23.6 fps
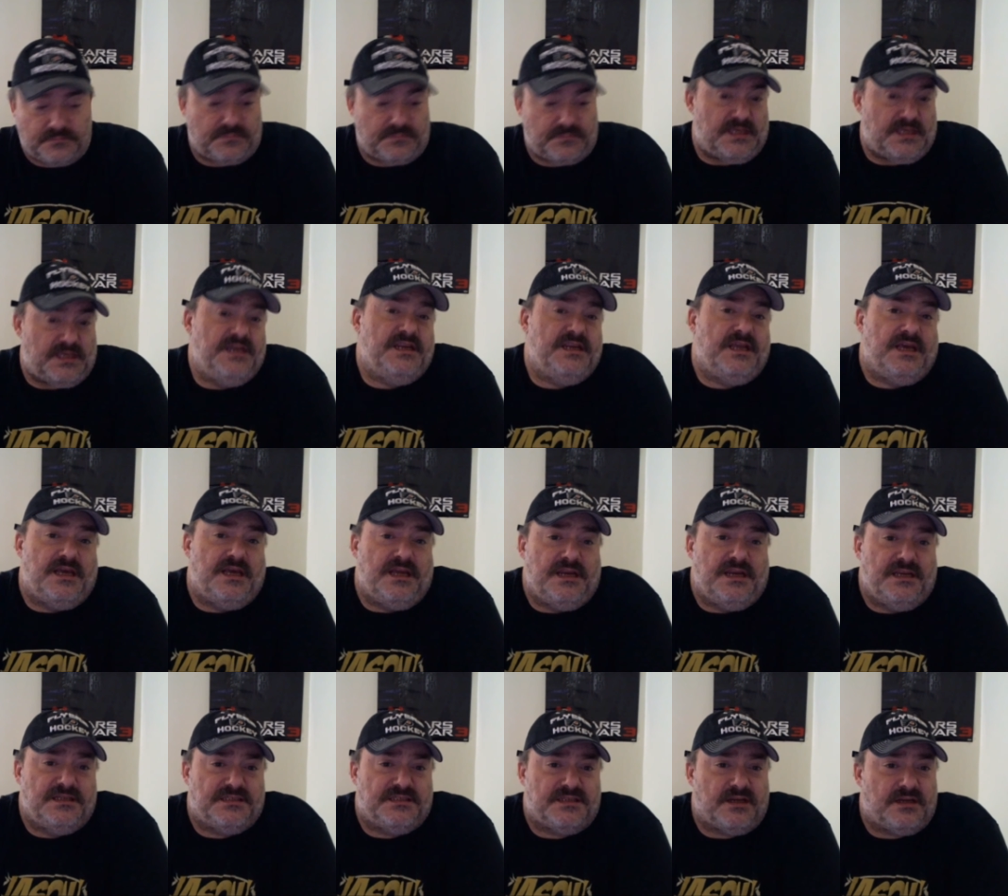He, he
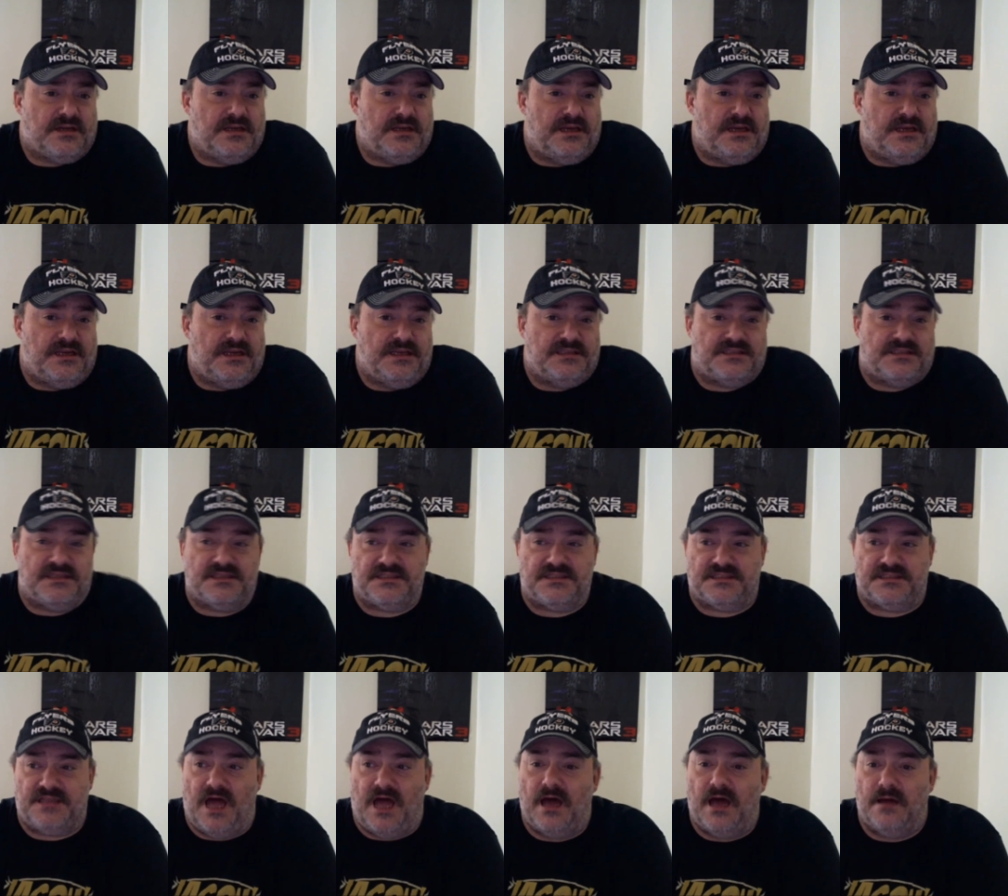needs to he needs to
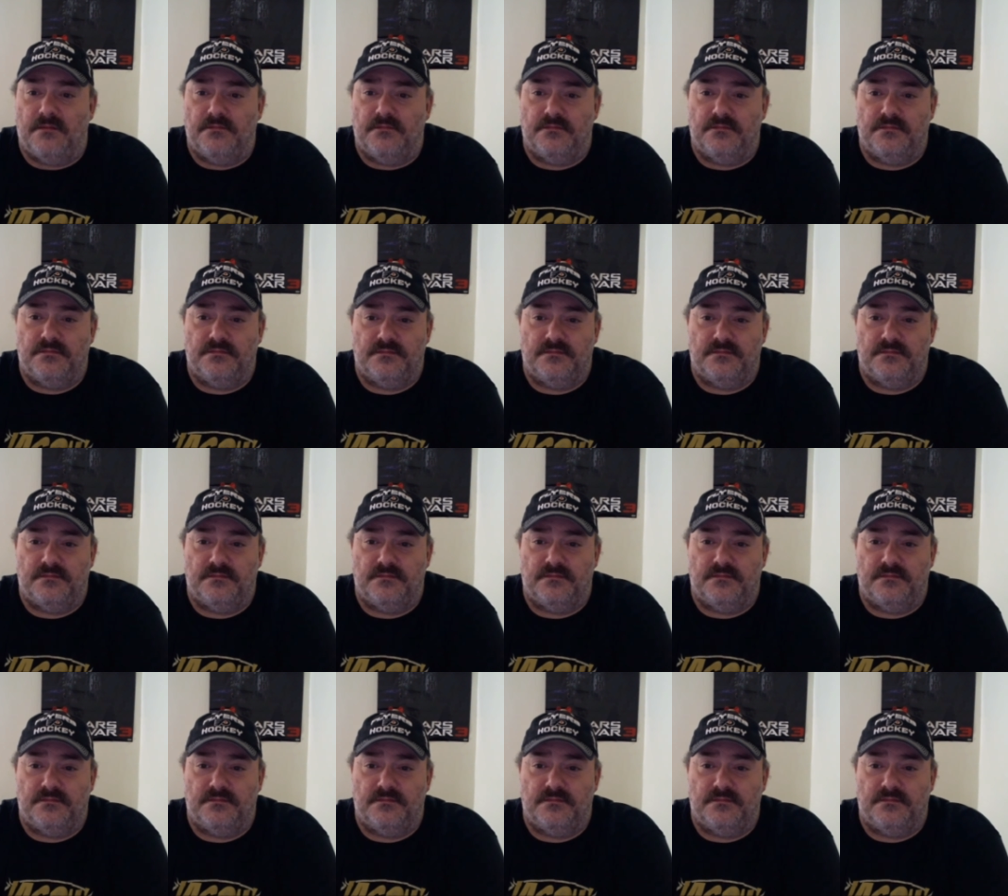stop.